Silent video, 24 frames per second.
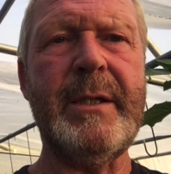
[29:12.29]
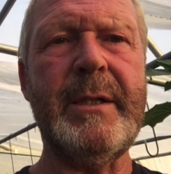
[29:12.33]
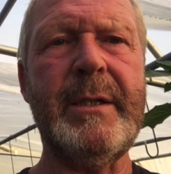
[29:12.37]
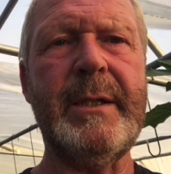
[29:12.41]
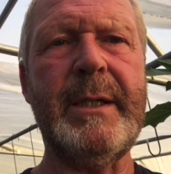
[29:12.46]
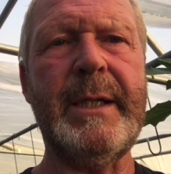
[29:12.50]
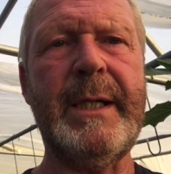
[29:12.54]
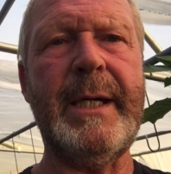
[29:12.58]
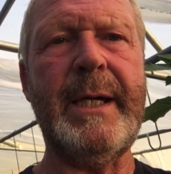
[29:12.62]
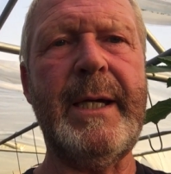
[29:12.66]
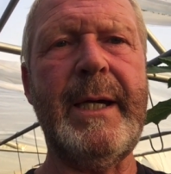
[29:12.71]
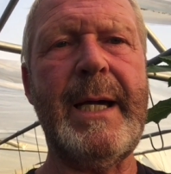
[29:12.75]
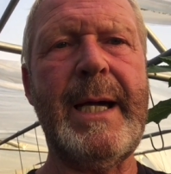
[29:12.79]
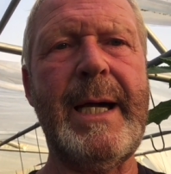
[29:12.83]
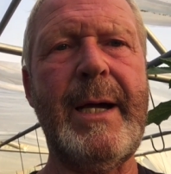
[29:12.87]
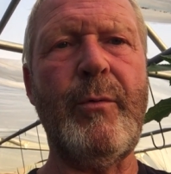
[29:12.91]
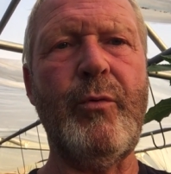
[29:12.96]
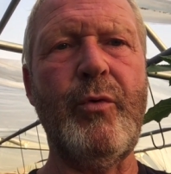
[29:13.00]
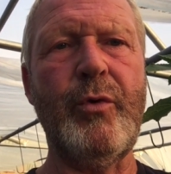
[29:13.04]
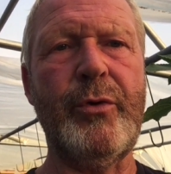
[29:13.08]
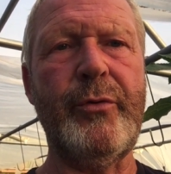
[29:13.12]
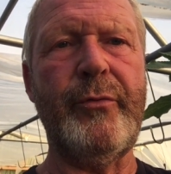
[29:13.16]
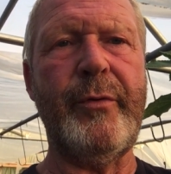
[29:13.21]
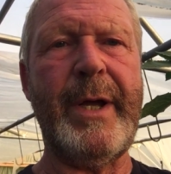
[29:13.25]
Uh, I
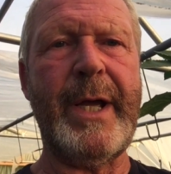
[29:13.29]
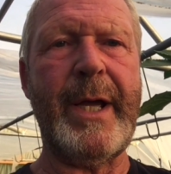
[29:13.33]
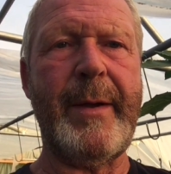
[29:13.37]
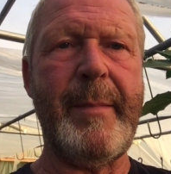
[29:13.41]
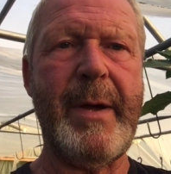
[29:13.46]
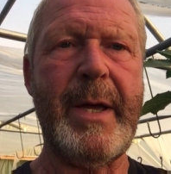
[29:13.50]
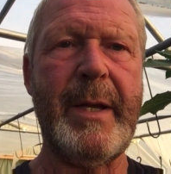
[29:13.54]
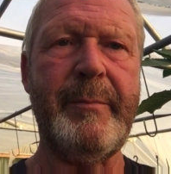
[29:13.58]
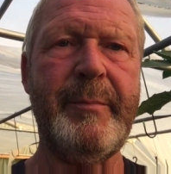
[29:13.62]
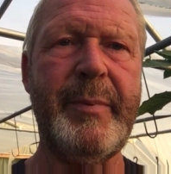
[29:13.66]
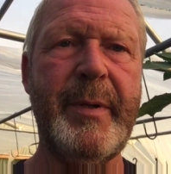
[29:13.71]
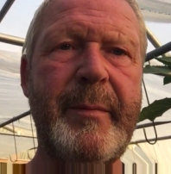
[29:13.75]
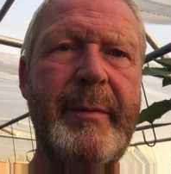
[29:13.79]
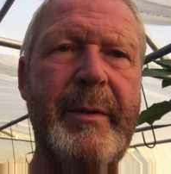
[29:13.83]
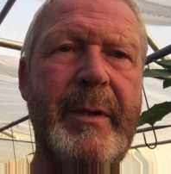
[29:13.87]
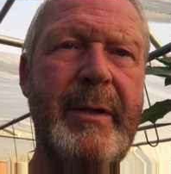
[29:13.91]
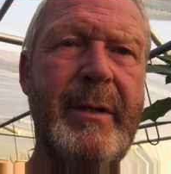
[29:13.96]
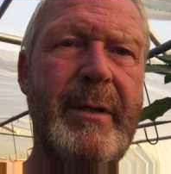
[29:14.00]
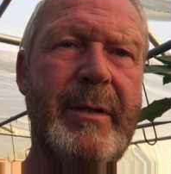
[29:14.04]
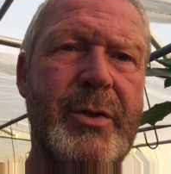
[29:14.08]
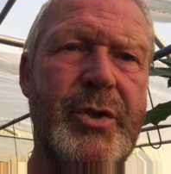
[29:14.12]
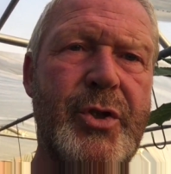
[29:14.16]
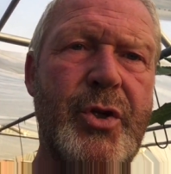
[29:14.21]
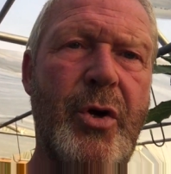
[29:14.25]
wouldn't recommend people
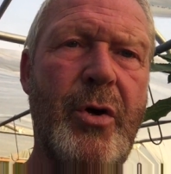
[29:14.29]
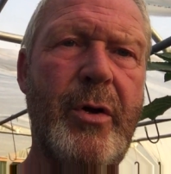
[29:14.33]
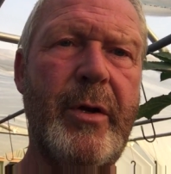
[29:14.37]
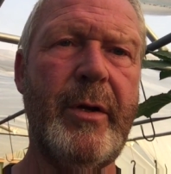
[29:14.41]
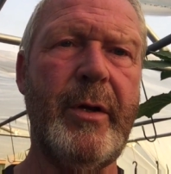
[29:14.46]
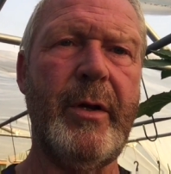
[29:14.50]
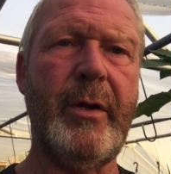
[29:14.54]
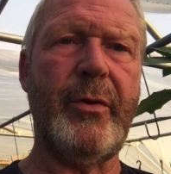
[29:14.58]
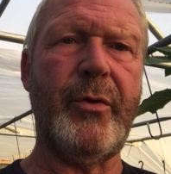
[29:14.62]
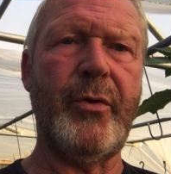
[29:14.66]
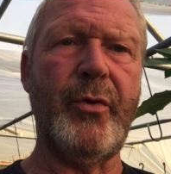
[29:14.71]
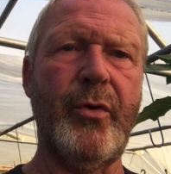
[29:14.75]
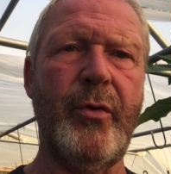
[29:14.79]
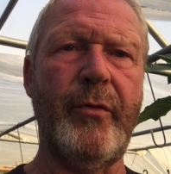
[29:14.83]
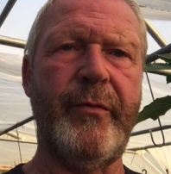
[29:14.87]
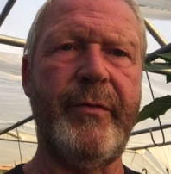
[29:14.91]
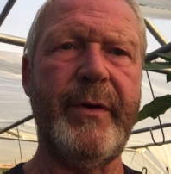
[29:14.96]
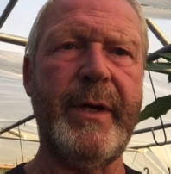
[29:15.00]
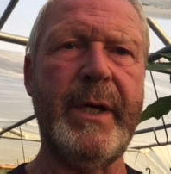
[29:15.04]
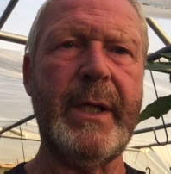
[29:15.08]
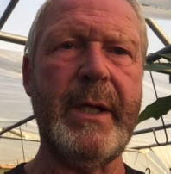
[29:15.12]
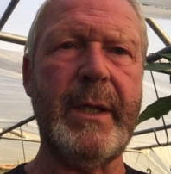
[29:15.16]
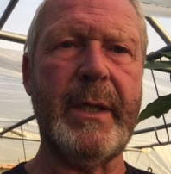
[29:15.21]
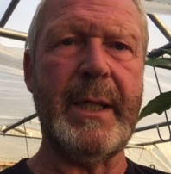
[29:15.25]
starting to throw
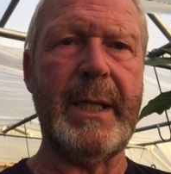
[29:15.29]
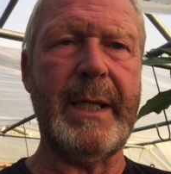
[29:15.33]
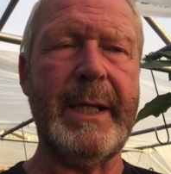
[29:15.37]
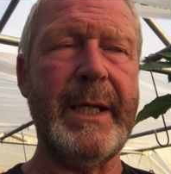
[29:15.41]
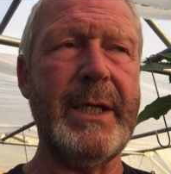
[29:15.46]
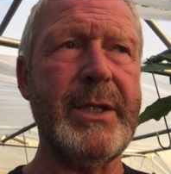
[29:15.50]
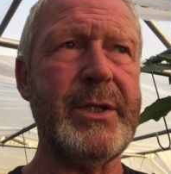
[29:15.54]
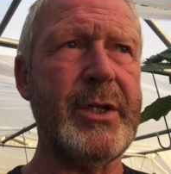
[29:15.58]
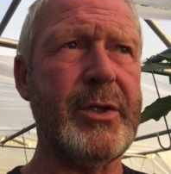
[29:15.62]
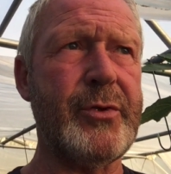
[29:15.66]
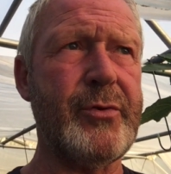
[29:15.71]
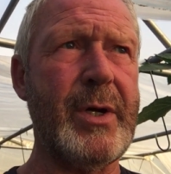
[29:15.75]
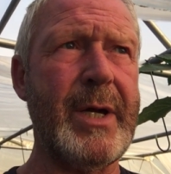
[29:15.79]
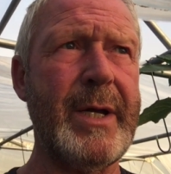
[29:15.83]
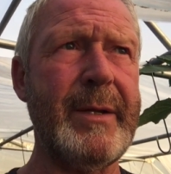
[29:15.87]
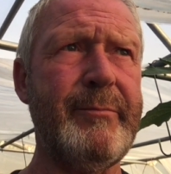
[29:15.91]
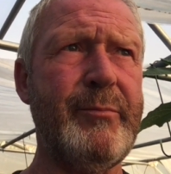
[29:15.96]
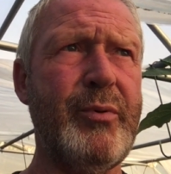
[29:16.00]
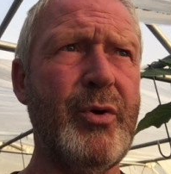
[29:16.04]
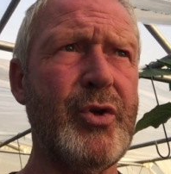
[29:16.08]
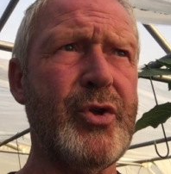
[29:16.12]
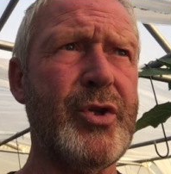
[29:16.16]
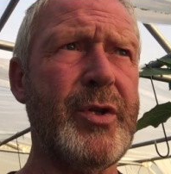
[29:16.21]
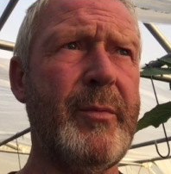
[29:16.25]
feed at the leeks to try and
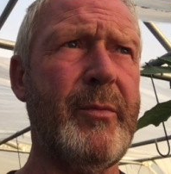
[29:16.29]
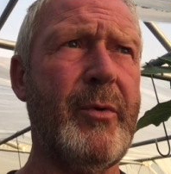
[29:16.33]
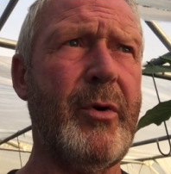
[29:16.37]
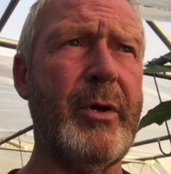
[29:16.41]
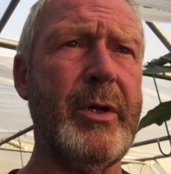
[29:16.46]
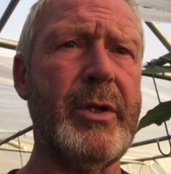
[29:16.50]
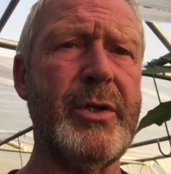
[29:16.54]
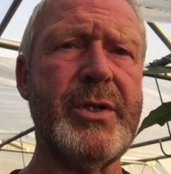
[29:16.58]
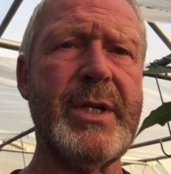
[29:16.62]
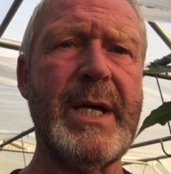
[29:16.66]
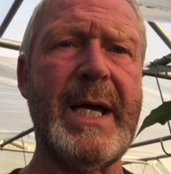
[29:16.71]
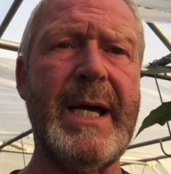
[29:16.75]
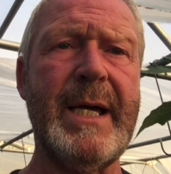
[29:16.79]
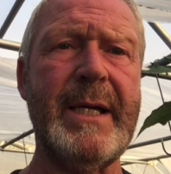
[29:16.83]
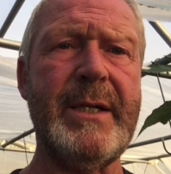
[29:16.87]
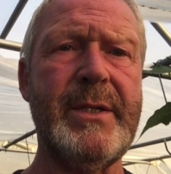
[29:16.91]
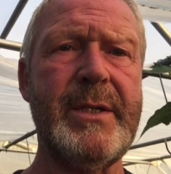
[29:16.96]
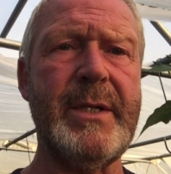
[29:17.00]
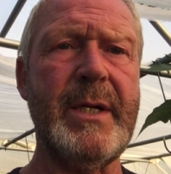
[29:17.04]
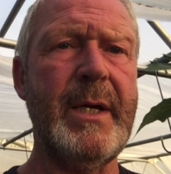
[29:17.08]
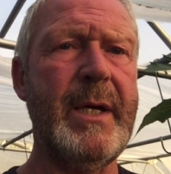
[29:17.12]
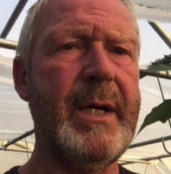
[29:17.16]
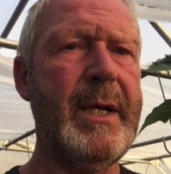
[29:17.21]
push them on in size